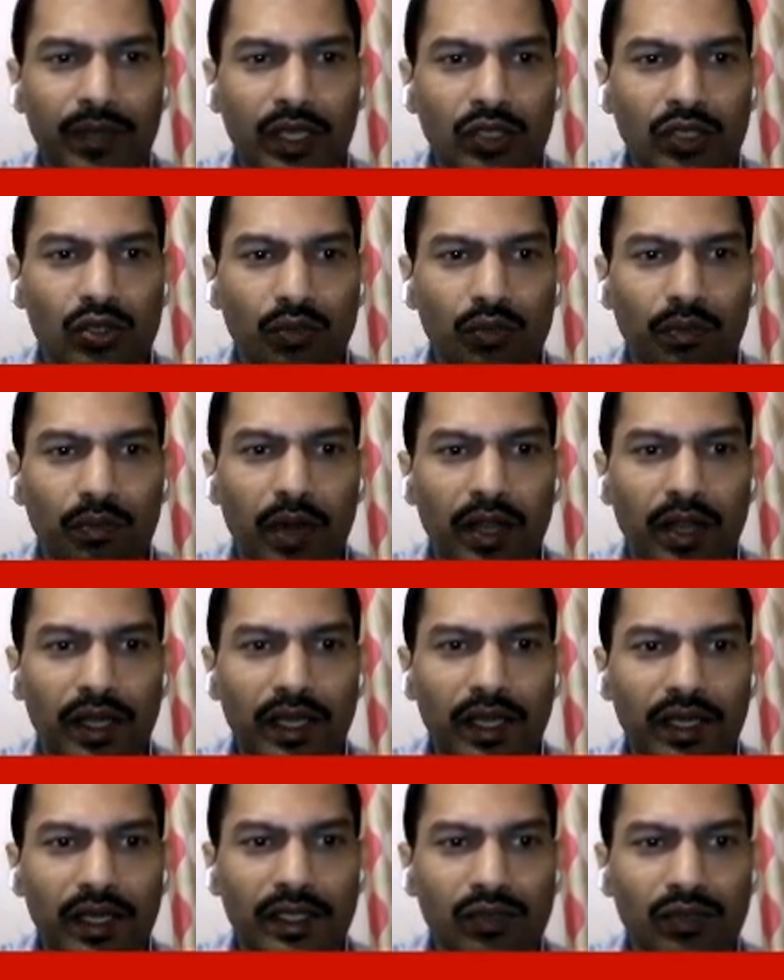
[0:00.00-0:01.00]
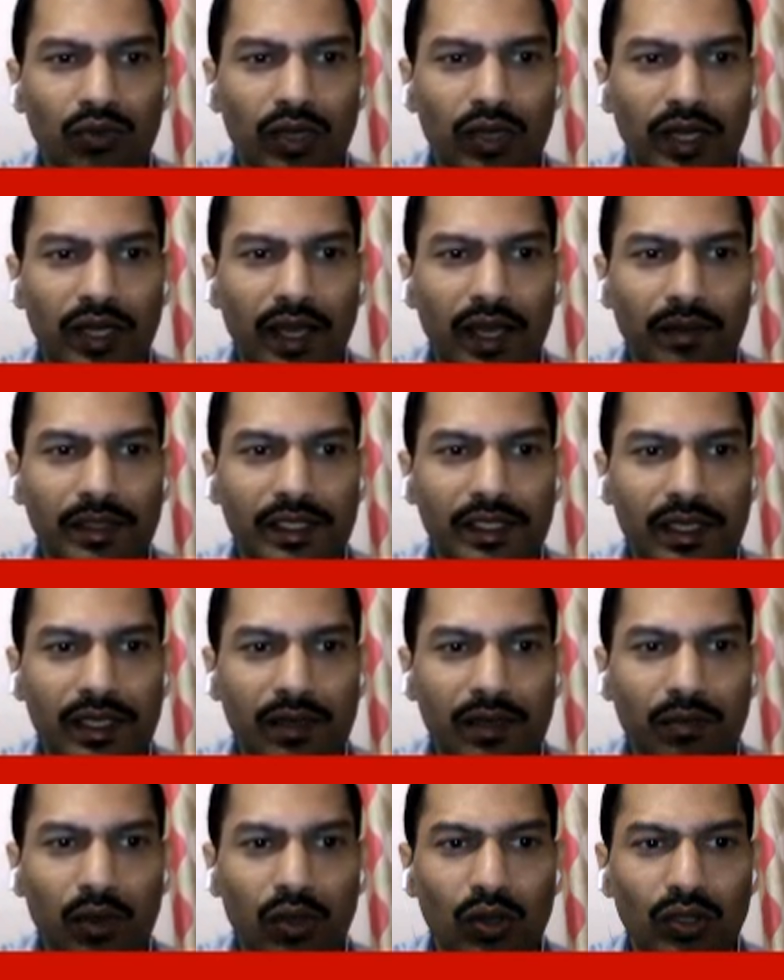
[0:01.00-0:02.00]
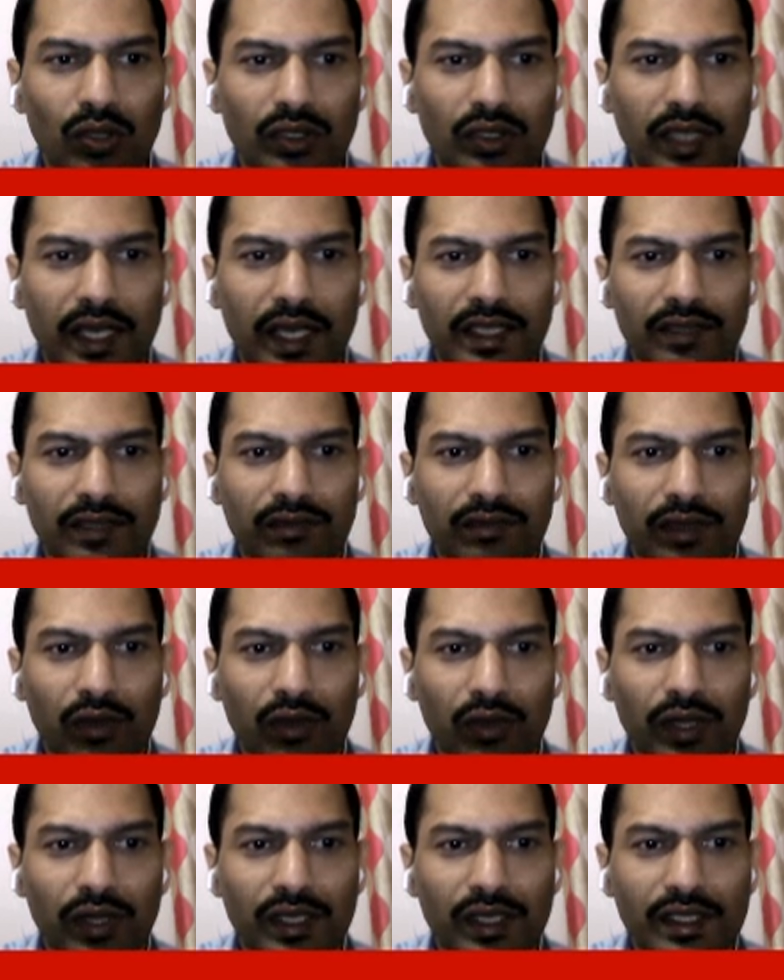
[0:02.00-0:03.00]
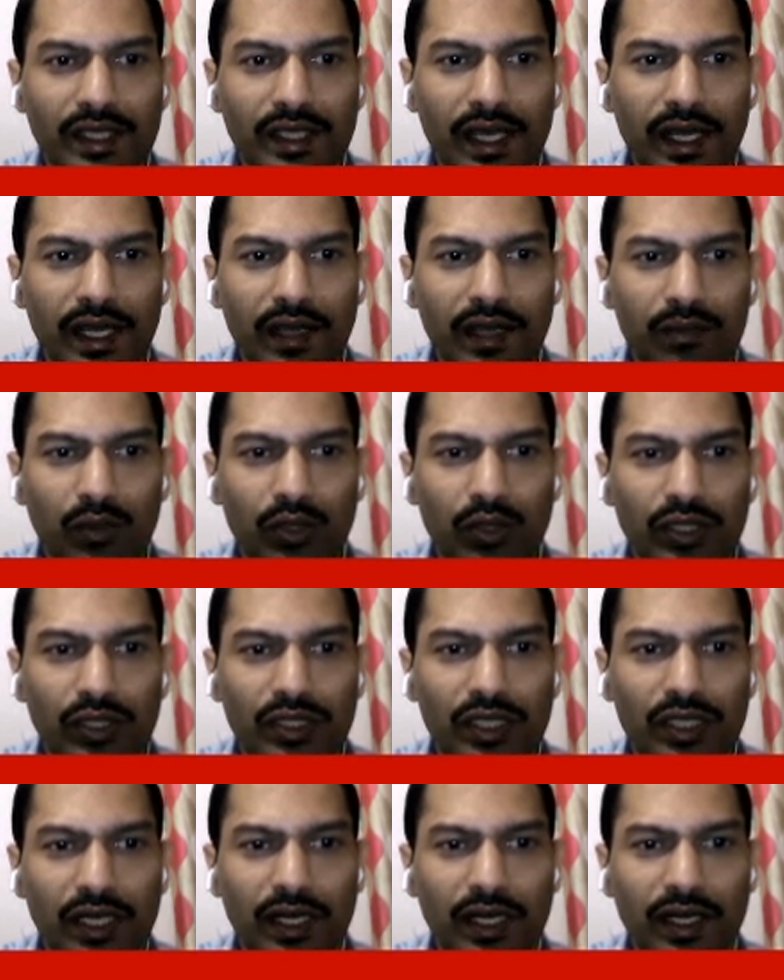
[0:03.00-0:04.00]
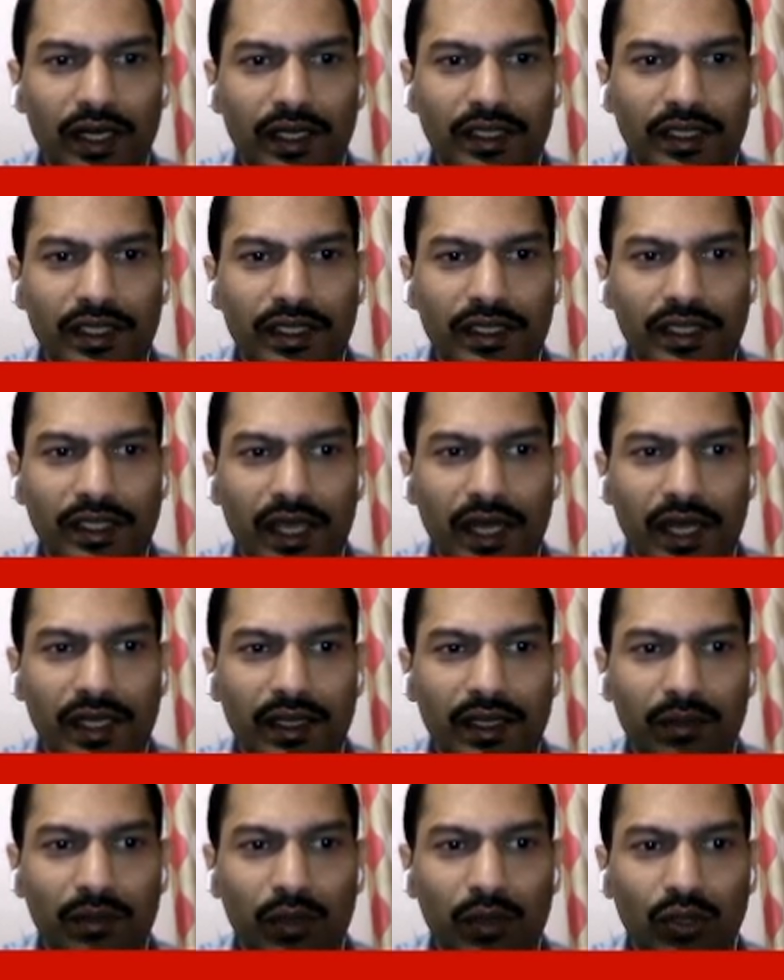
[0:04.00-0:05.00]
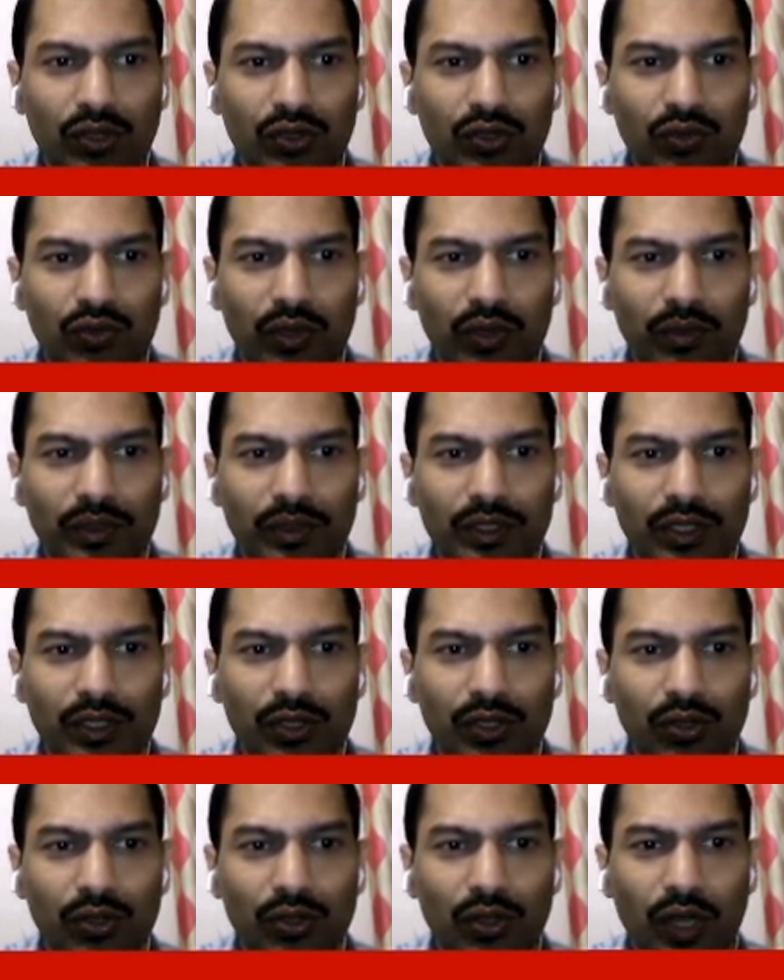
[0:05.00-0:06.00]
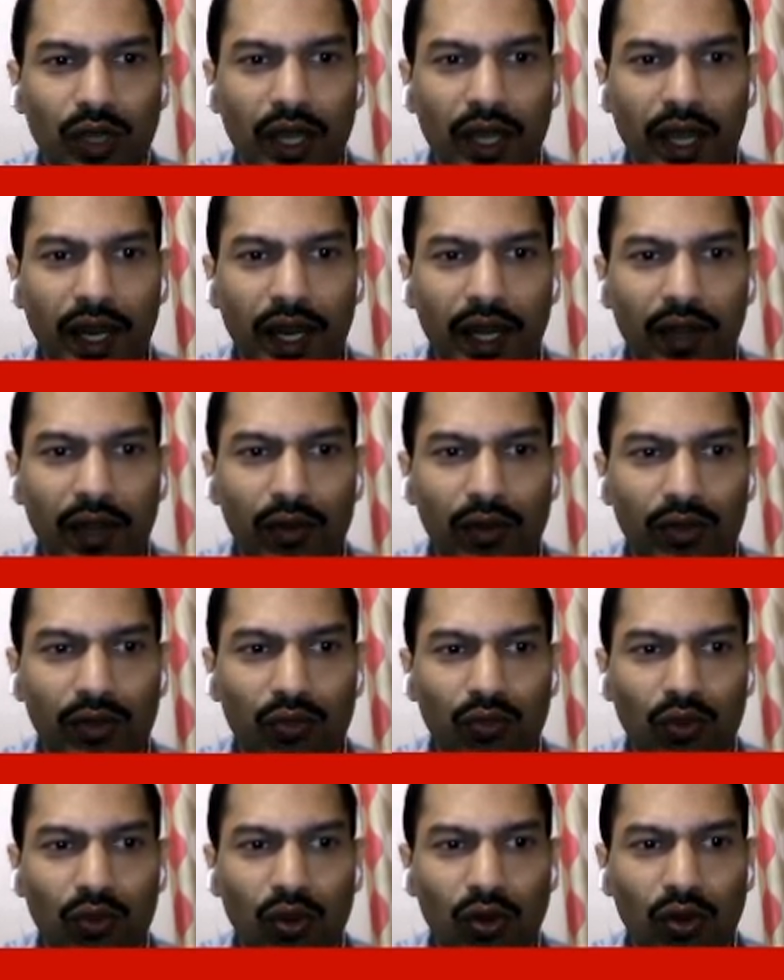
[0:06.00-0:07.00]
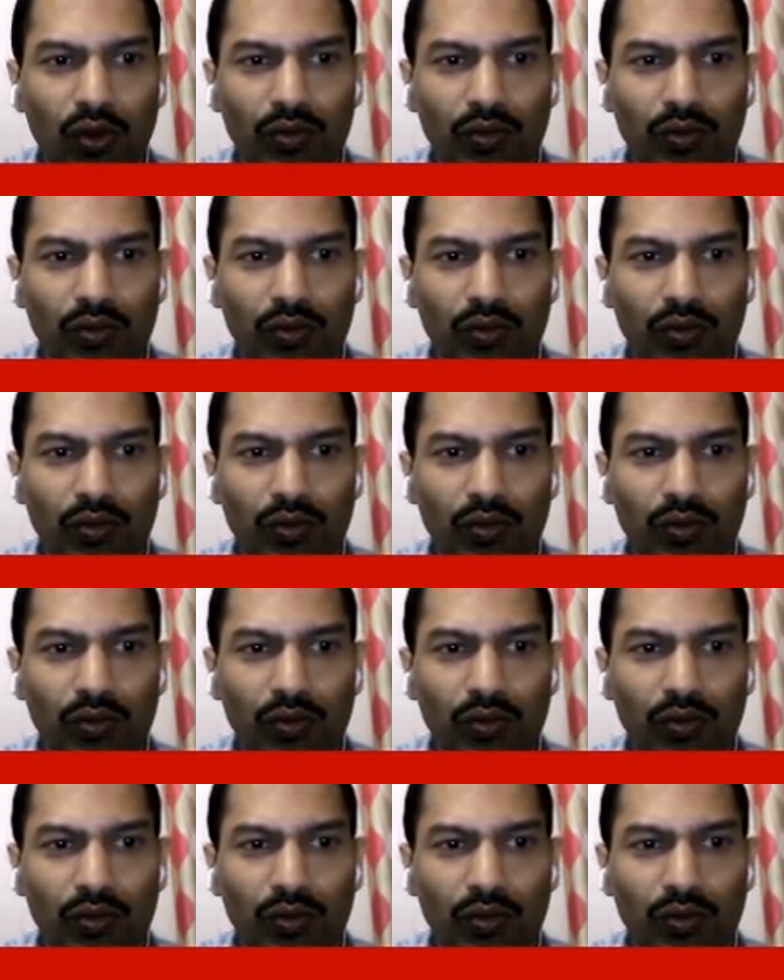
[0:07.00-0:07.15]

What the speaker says: So particle is one dimensional box, as we already said, potential energy inside the box will be 0, and on the wall of